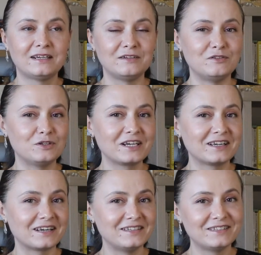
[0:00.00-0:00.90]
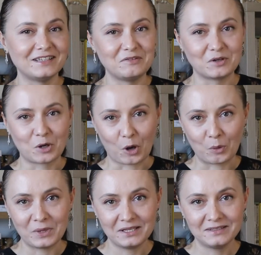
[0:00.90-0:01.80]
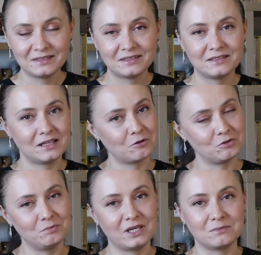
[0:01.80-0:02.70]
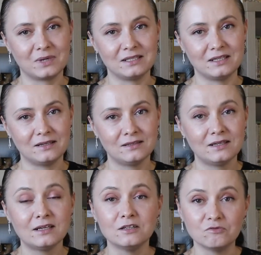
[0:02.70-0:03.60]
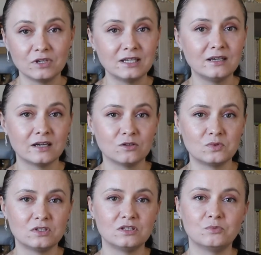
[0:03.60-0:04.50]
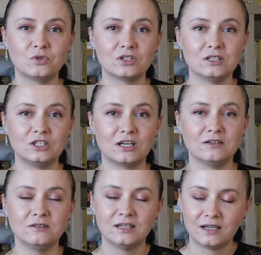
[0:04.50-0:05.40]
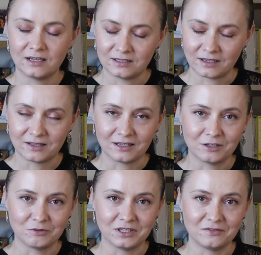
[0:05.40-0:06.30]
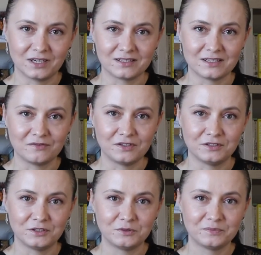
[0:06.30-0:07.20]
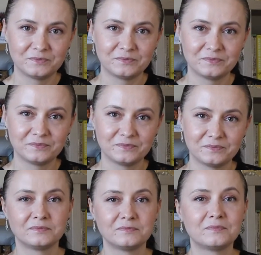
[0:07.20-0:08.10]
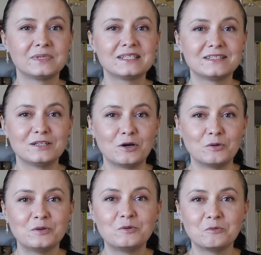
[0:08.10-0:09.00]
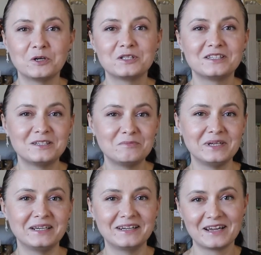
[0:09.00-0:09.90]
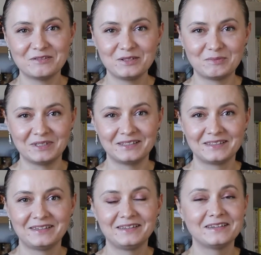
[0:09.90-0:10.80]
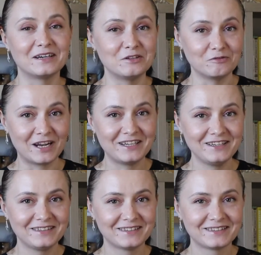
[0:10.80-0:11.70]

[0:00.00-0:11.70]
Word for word: If you're inclined to leave a comment, that would make my day. It really helps to support the channel and I thank you in advance if you do. So, what's the big announcement? Are you ready?